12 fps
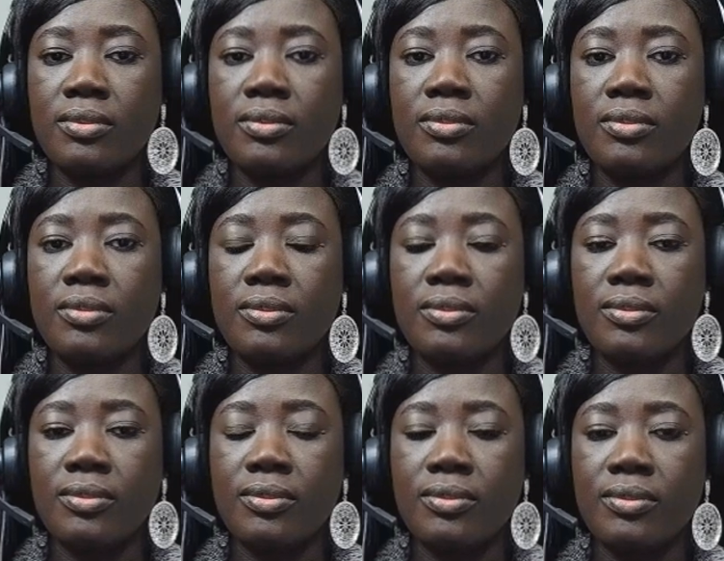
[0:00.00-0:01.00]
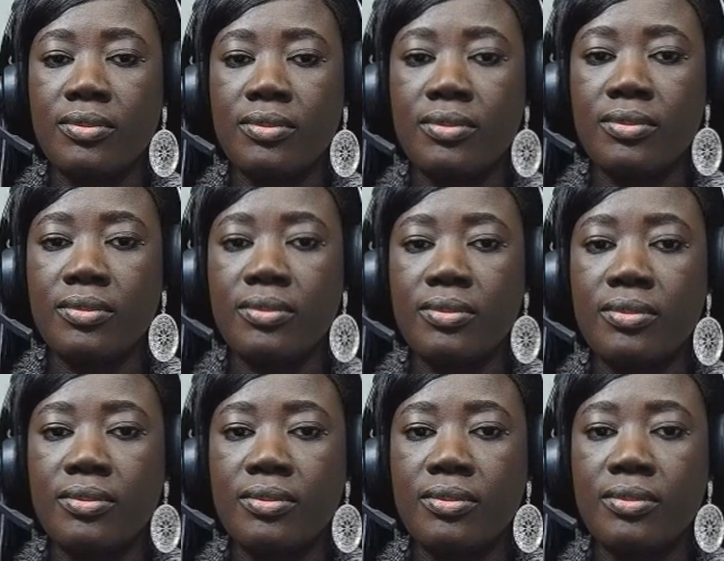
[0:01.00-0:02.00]

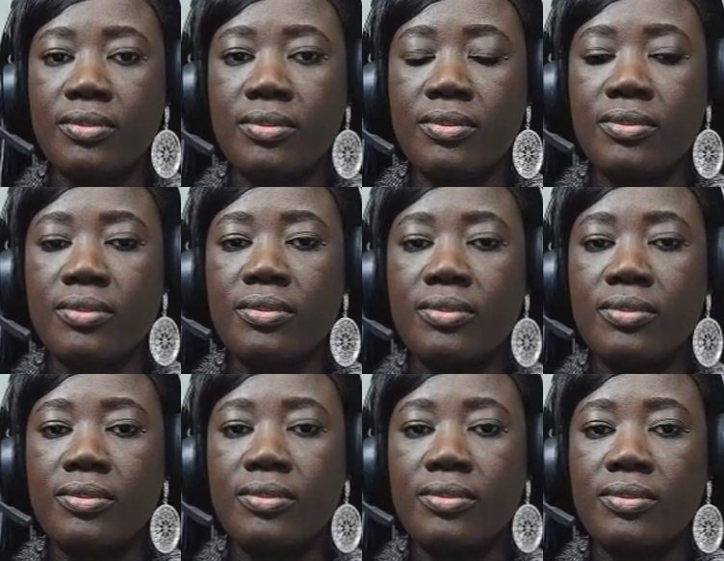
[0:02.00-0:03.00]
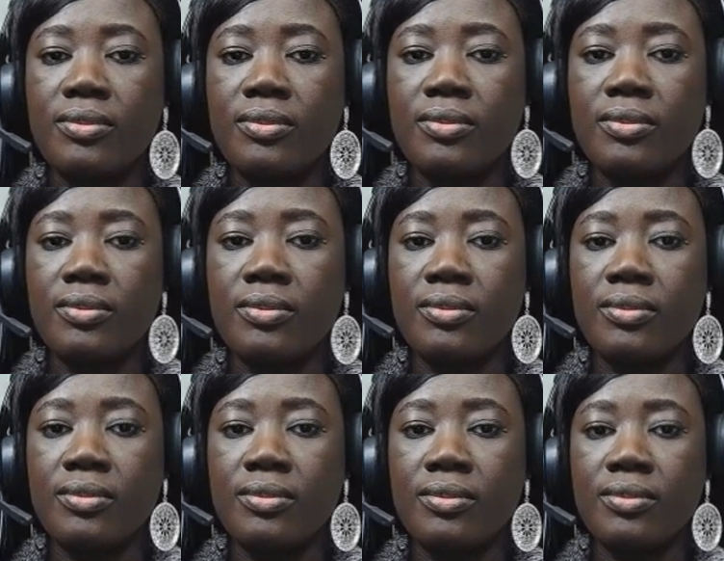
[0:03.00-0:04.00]

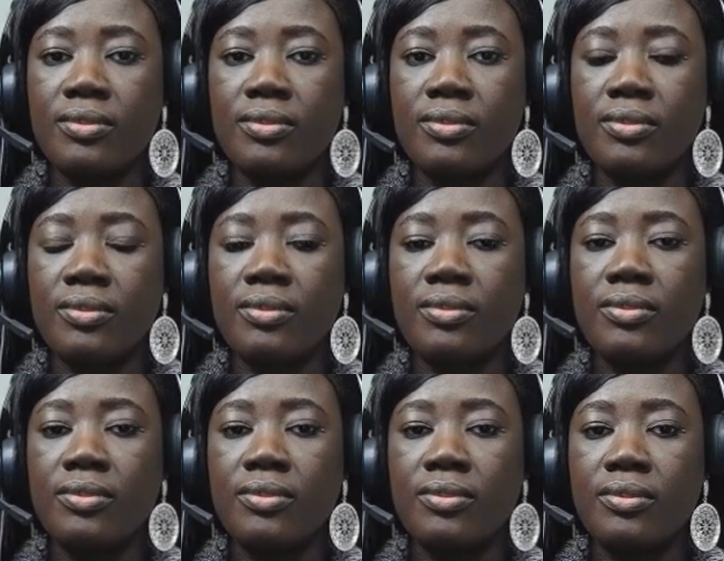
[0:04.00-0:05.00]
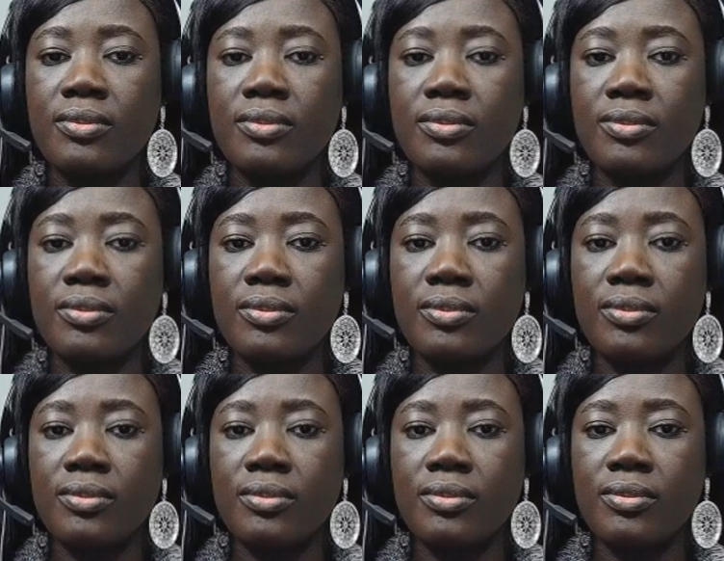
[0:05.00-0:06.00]

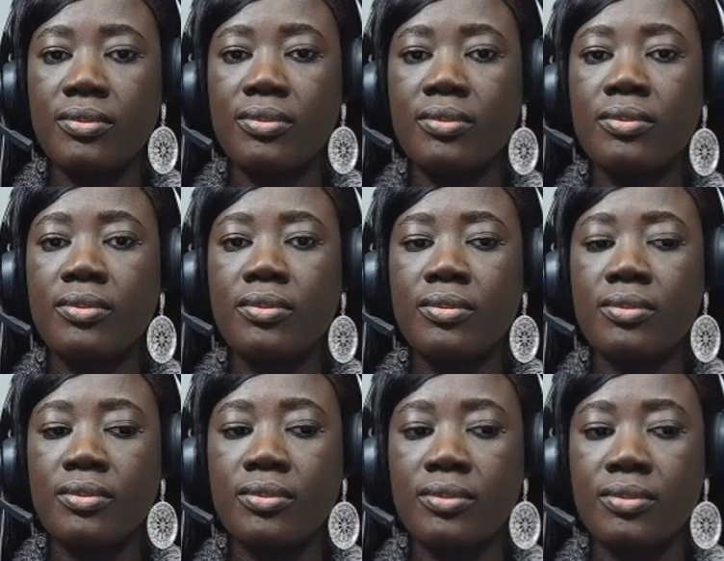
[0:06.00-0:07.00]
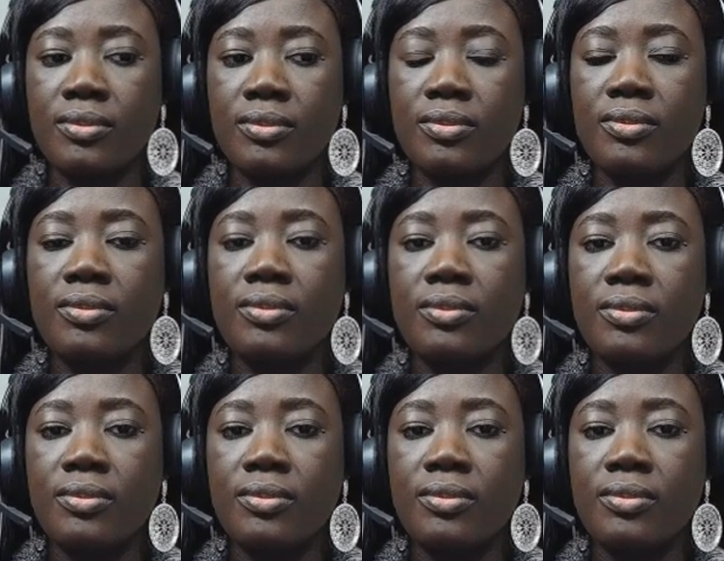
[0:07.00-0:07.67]
(silent)